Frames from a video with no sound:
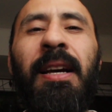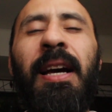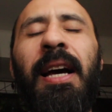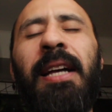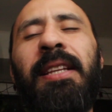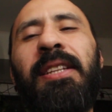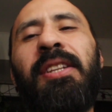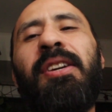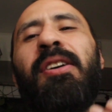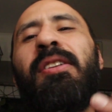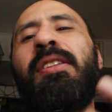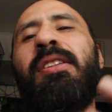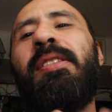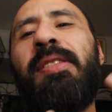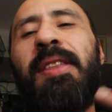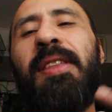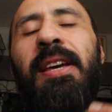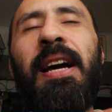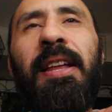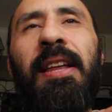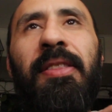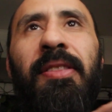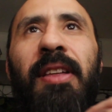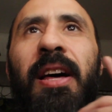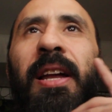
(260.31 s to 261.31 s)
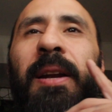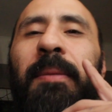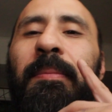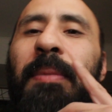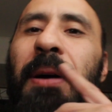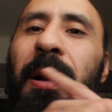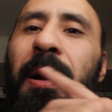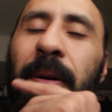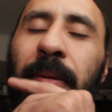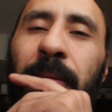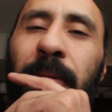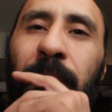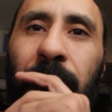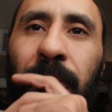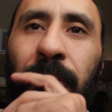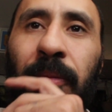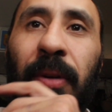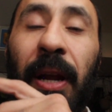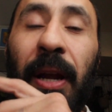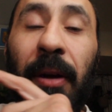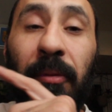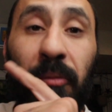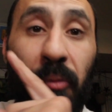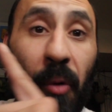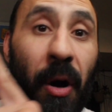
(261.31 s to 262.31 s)
And the other thing I thought about
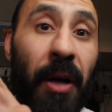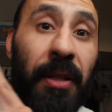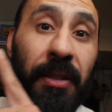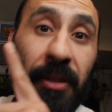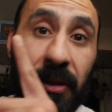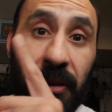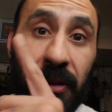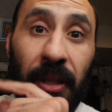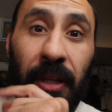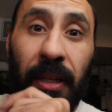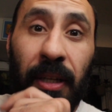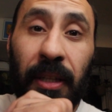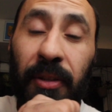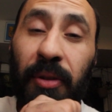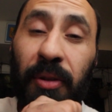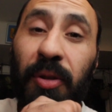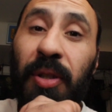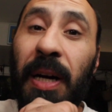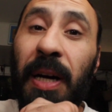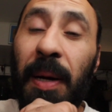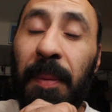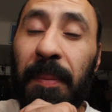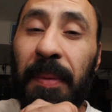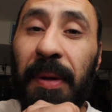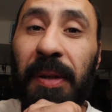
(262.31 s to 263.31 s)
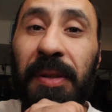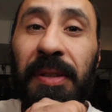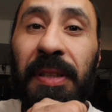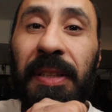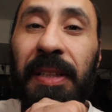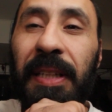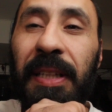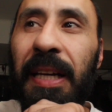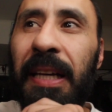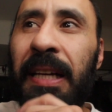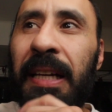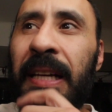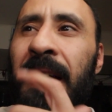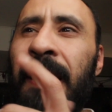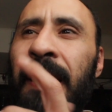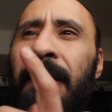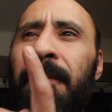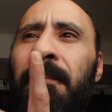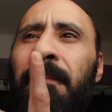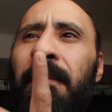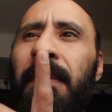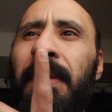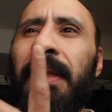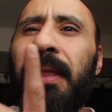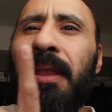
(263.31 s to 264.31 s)
when I watched uh, You Got Mail today
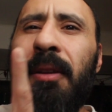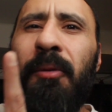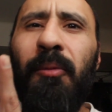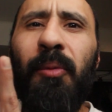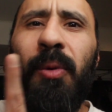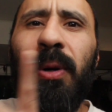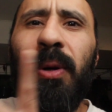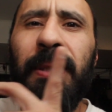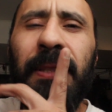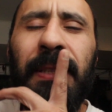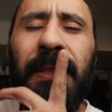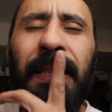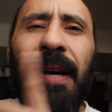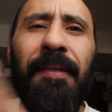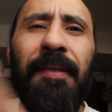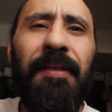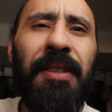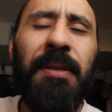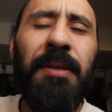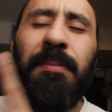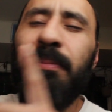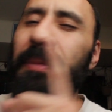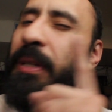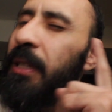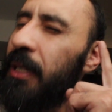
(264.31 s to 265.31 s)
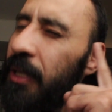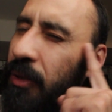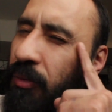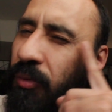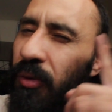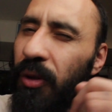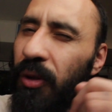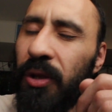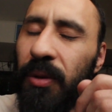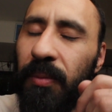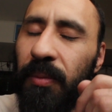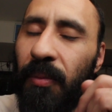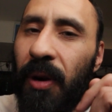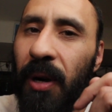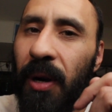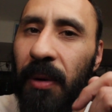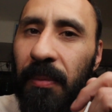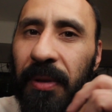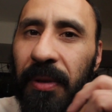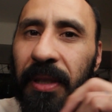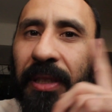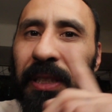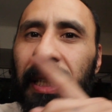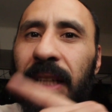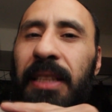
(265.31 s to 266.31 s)
was Kevin Smith is real smart
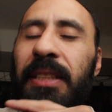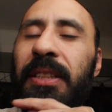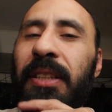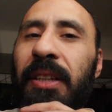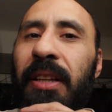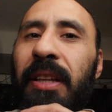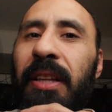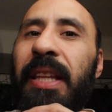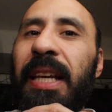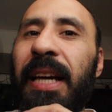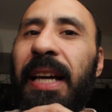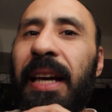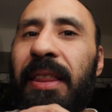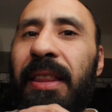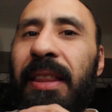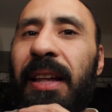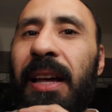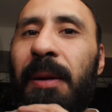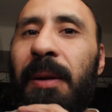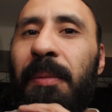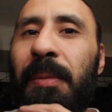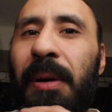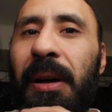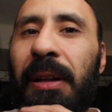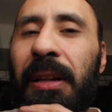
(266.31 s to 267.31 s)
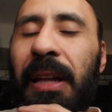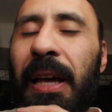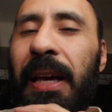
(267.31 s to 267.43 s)
because that's the other thing I thought about.